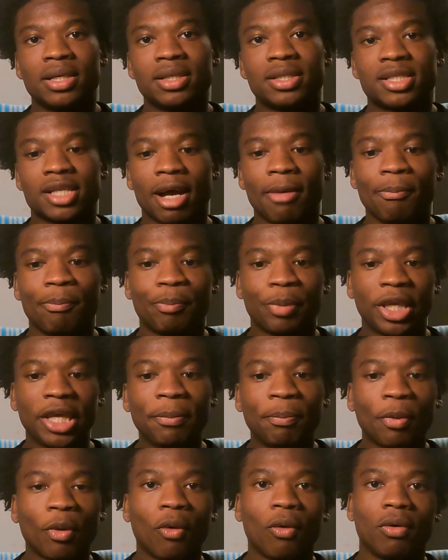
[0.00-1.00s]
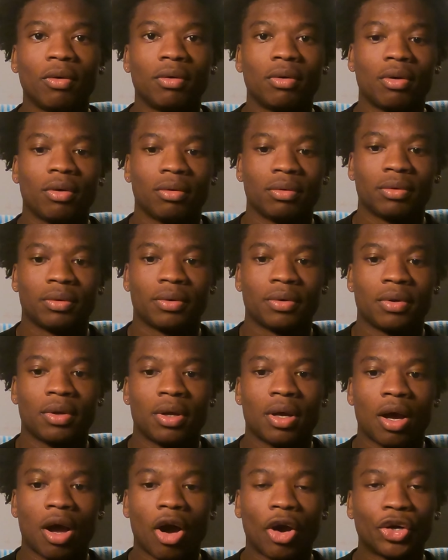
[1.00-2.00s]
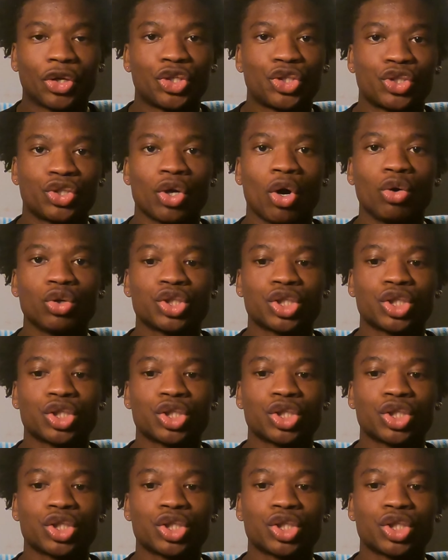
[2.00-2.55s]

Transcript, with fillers: Some people are so